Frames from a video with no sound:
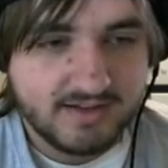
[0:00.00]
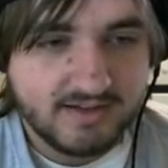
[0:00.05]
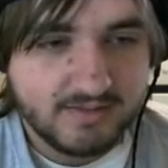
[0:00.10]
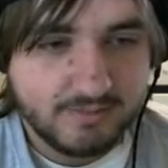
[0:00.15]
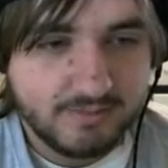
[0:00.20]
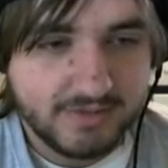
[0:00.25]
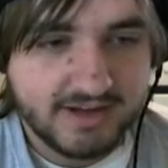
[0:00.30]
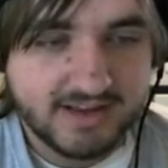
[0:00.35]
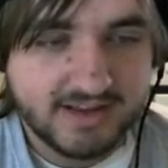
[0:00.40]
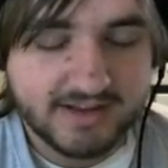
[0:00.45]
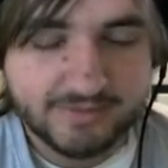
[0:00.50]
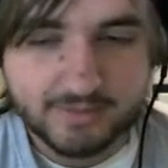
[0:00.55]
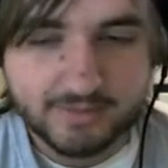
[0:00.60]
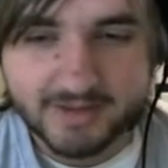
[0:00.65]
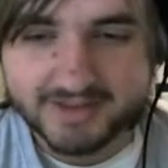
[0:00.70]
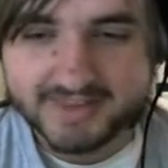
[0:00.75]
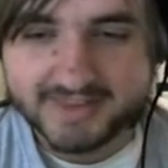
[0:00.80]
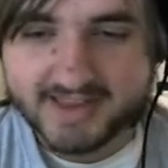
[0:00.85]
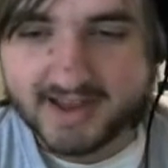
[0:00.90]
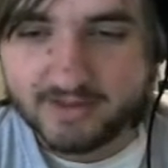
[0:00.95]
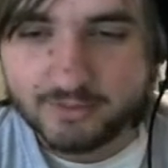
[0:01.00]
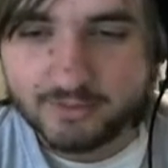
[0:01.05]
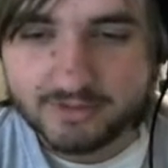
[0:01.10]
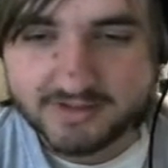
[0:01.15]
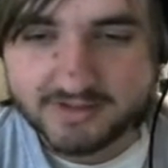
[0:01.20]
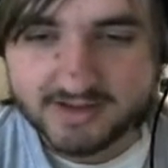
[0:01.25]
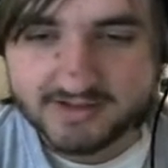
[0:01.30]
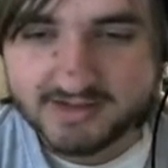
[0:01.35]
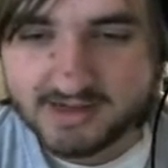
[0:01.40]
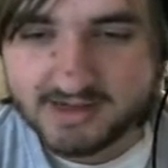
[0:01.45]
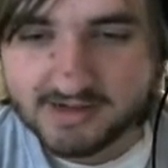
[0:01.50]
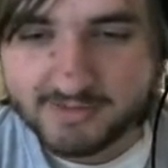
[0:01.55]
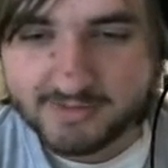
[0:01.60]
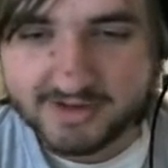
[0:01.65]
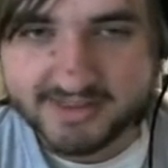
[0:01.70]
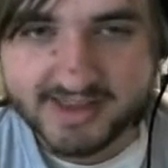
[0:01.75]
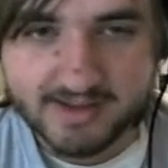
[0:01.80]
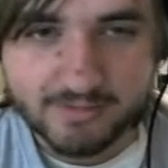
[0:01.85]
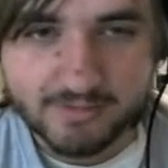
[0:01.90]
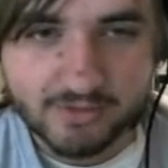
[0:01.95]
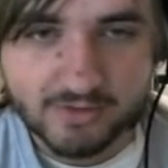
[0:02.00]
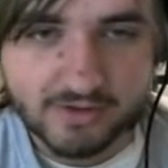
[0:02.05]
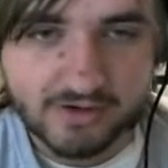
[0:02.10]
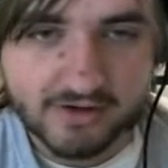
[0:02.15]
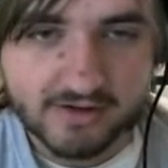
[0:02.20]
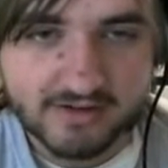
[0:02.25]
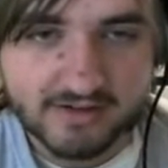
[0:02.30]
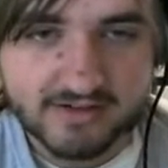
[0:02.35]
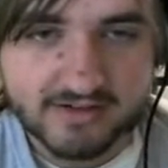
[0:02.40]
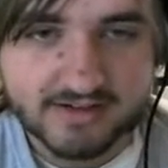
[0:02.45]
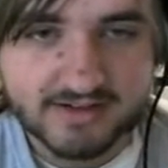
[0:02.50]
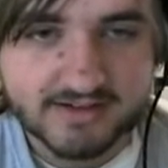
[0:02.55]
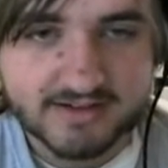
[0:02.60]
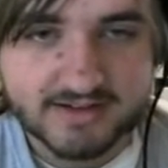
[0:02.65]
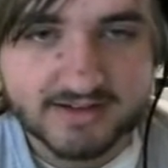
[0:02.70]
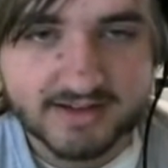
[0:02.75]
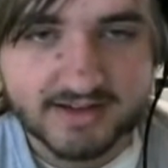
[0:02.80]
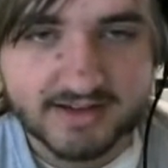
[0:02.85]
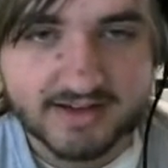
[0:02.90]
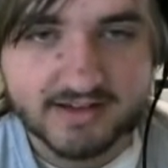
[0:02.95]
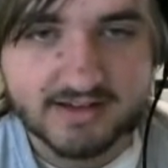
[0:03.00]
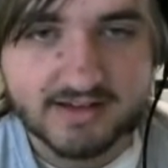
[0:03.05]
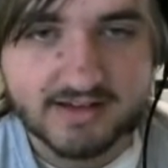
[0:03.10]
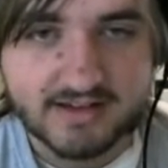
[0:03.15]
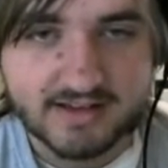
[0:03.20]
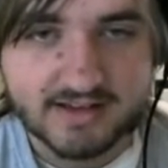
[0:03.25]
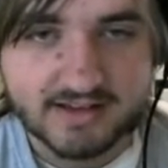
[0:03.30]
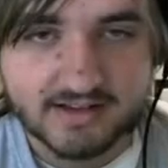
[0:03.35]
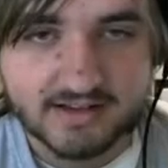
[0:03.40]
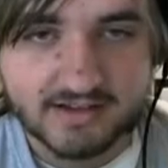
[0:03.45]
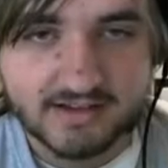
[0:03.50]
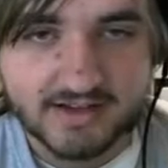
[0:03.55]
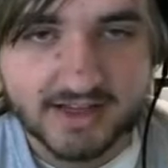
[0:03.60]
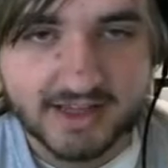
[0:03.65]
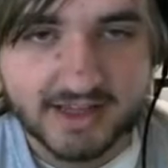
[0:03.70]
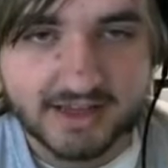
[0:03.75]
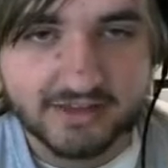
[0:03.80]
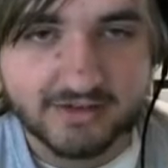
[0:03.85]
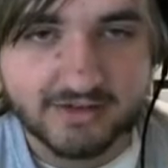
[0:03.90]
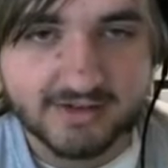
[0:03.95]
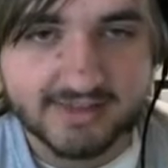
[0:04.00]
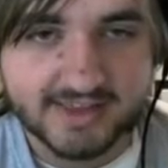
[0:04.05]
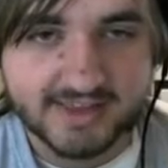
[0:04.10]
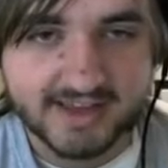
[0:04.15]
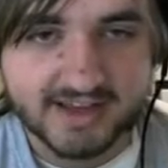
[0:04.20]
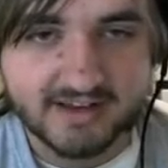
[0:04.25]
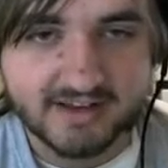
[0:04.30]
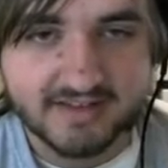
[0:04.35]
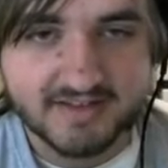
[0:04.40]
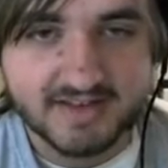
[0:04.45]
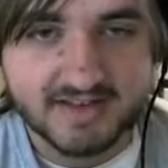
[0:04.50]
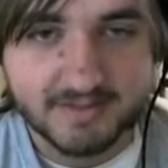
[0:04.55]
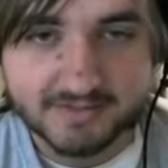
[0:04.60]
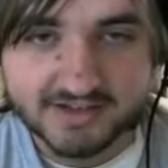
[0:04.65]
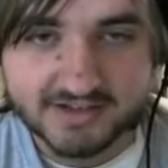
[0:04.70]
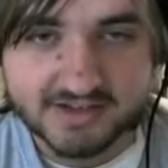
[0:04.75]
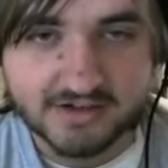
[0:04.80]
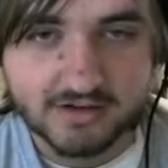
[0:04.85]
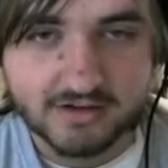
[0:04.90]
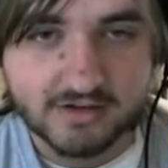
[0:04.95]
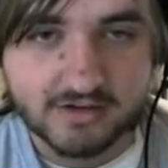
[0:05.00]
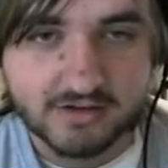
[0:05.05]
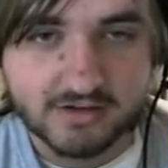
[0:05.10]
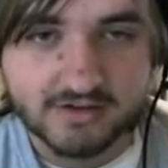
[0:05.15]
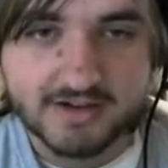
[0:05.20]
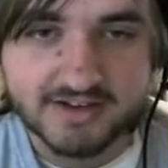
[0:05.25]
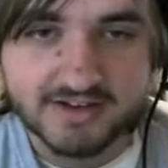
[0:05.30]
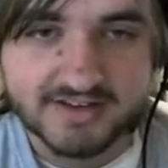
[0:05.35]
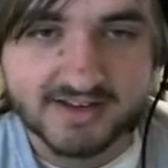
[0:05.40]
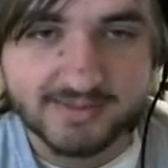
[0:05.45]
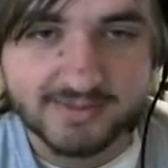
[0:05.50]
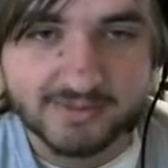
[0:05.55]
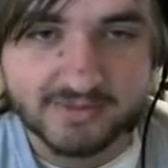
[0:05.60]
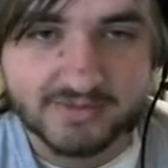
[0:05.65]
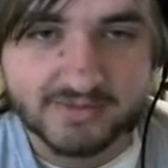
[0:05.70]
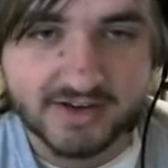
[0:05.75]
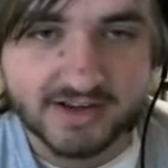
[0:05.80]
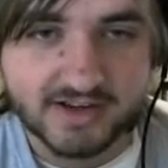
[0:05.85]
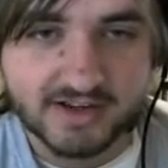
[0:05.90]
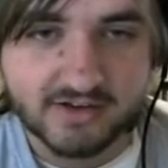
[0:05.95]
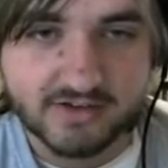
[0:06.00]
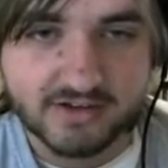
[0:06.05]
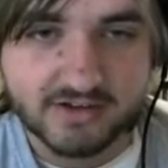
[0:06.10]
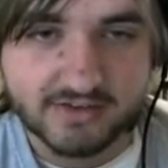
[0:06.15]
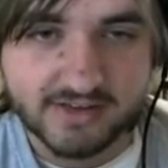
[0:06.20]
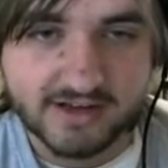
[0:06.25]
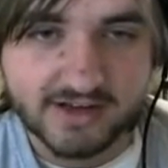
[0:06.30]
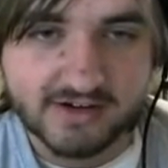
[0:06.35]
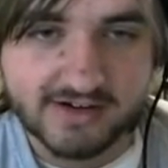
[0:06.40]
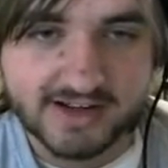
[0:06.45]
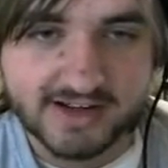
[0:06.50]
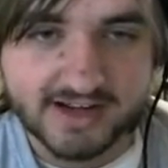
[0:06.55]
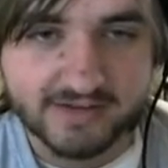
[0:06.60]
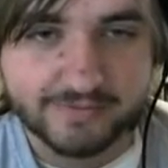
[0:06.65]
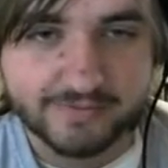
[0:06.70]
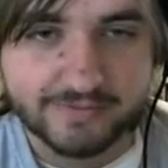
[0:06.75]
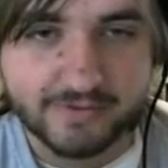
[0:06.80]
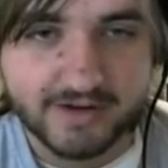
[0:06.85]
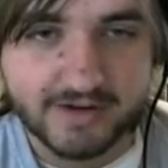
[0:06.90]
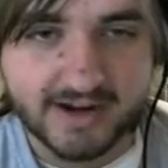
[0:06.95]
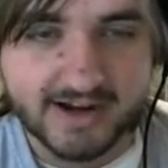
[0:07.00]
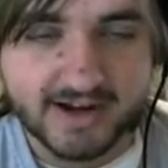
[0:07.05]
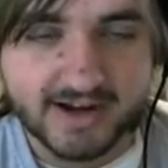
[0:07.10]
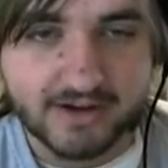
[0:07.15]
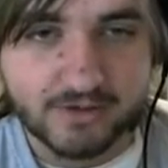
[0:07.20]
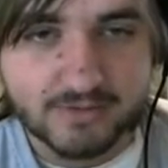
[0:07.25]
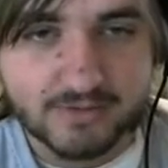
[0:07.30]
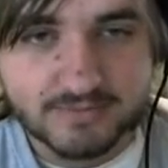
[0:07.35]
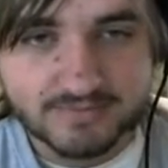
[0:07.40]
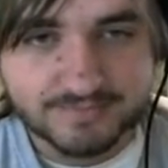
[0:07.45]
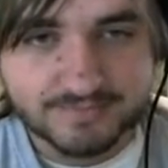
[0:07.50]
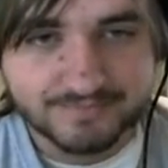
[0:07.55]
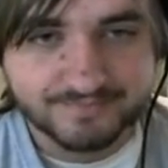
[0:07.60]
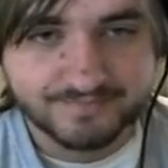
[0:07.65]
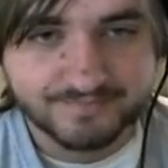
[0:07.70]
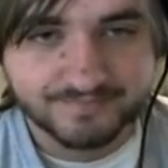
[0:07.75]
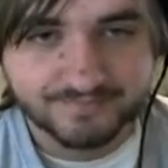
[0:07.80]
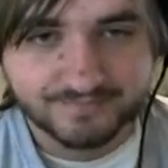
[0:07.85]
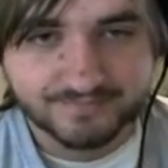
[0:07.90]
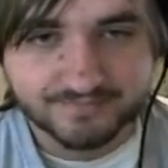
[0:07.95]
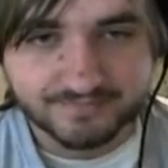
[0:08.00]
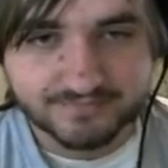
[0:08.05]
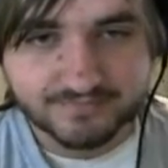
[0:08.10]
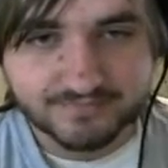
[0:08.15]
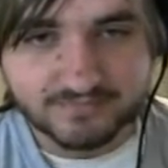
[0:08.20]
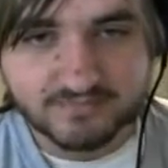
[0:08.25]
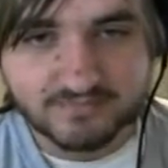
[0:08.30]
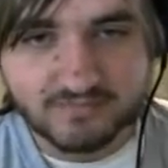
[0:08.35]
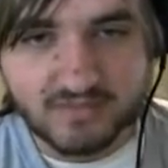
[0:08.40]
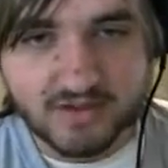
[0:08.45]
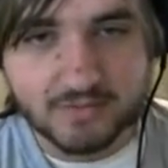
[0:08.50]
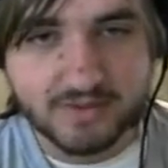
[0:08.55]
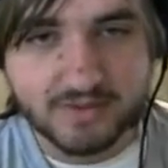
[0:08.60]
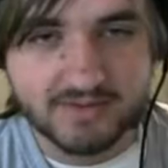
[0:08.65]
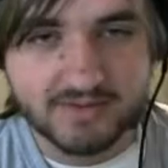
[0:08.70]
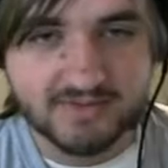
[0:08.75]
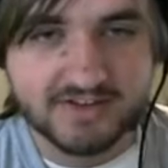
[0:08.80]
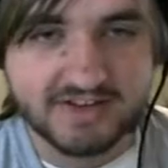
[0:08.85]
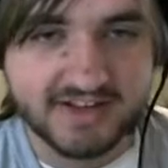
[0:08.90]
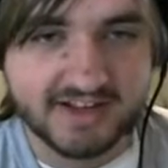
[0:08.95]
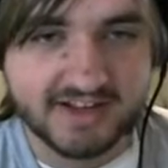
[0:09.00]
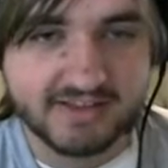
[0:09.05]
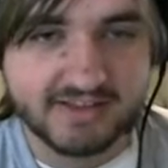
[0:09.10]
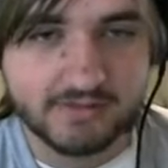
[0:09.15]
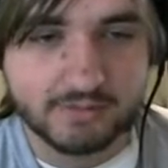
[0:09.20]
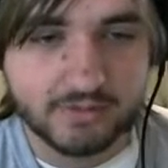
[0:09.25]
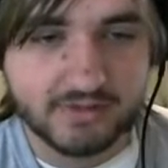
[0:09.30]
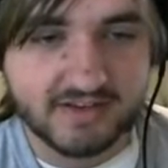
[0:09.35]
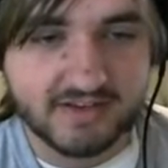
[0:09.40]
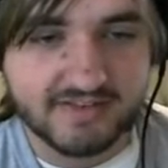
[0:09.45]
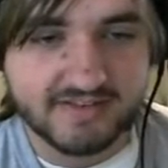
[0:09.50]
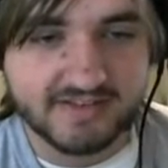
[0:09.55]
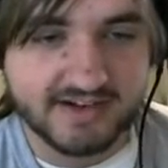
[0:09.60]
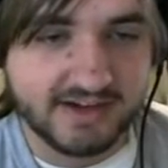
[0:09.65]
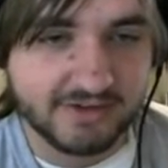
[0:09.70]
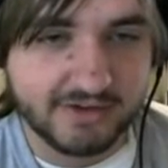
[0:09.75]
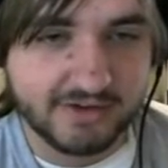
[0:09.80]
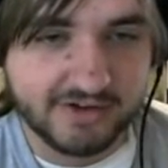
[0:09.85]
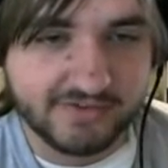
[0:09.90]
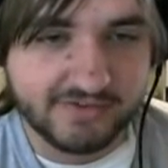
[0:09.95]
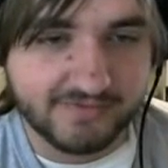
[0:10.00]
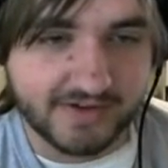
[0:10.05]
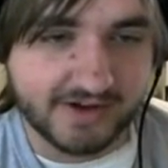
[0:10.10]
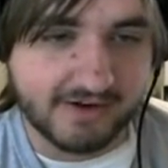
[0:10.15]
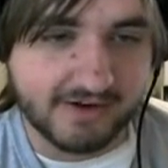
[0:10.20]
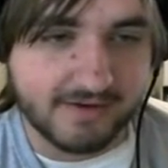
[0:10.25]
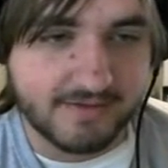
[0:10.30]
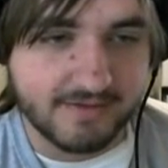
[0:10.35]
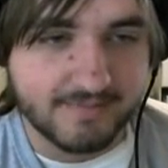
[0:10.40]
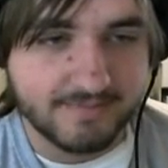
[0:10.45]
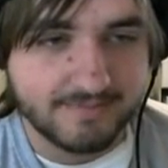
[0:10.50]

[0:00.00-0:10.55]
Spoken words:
But enough about that. I'll talk about that more either at the end of this episode or in a separate video at a later date. For now, we investigate the ruins, and now there's fire.